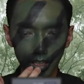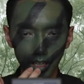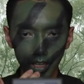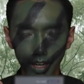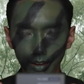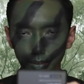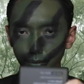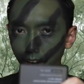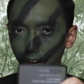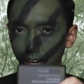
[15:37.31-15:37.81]

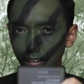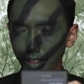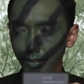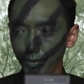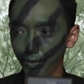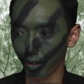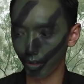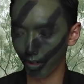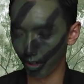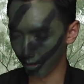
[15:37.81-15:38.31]
I kind
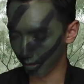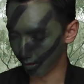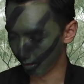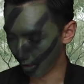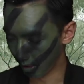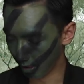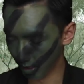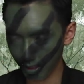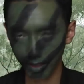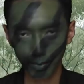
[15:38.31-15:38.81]
of forgot
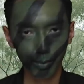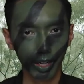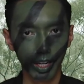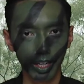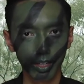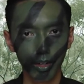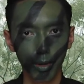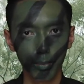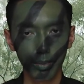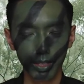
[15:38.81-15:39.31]
already what
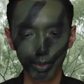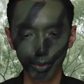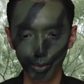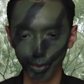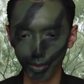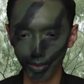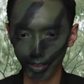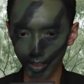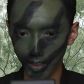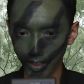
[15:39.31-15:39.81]
I normally
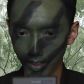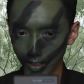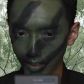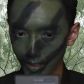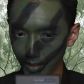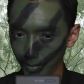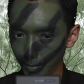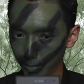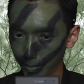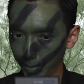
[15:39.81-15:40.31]
do.
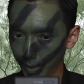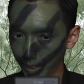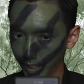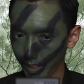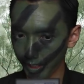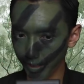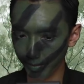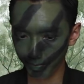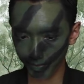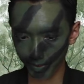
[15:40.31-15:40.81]

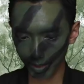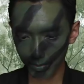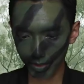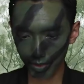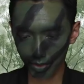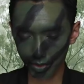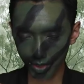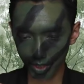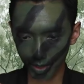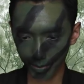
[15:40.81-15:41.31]
But let me
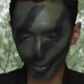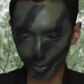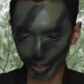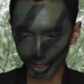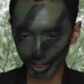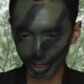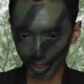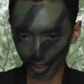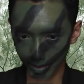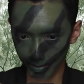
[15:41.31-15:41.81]
just try to
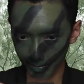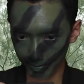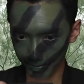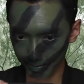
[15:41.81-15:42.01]
break it up.